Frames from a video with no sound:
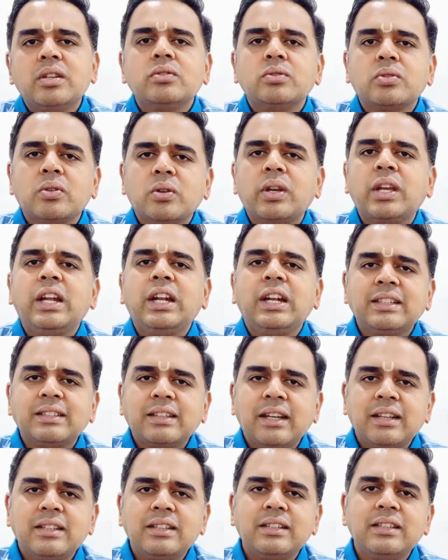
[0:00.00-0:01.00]
So he
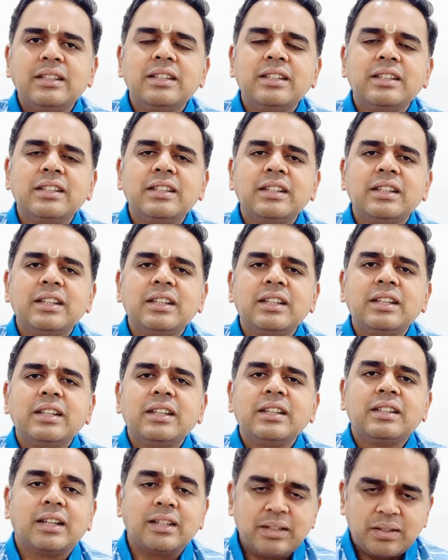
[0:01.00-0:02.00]
decided,
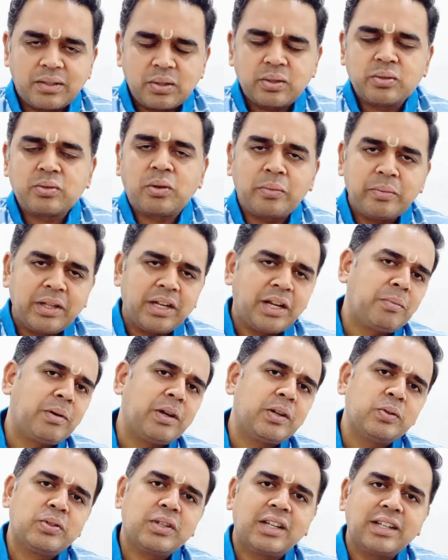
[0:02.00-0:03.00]
that is Swami
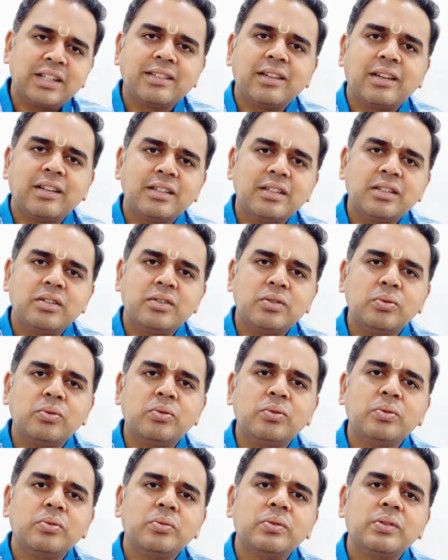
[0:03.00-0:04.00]
Ramanuja decided
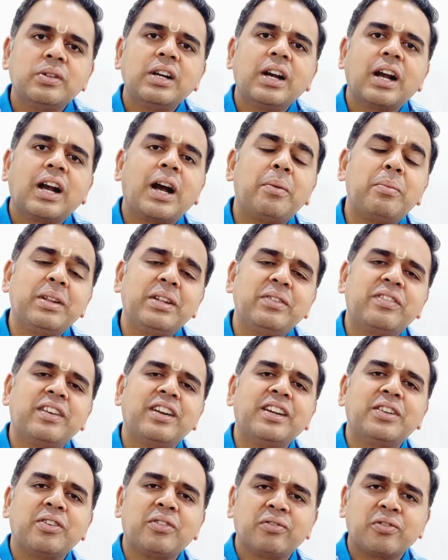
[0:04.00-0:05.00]
to come in
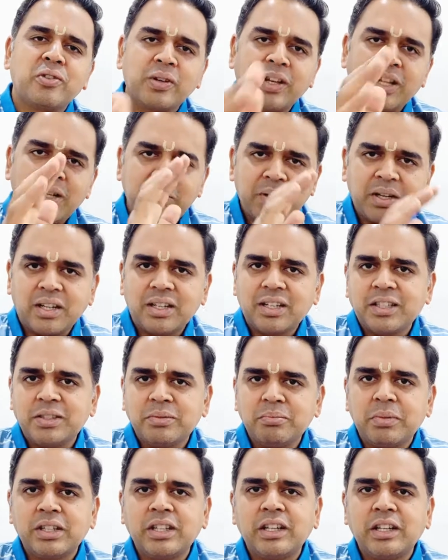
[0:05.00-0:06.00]
front of Kongil Pirati's
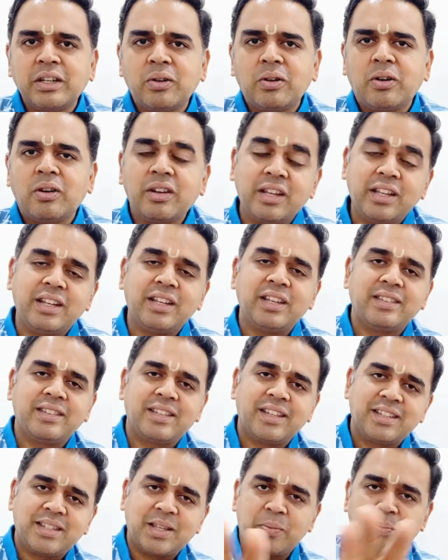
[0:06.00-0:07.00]
mother-in-law in his
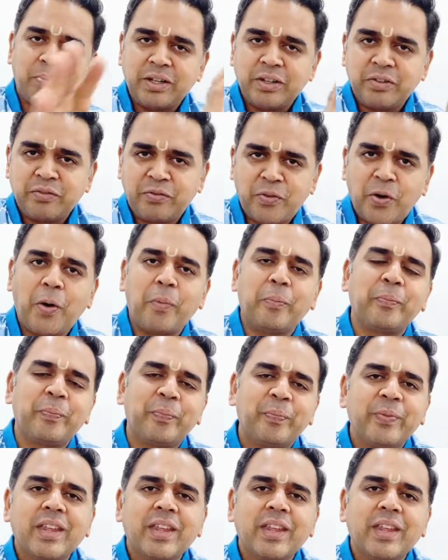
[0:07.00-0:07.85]
serpent form.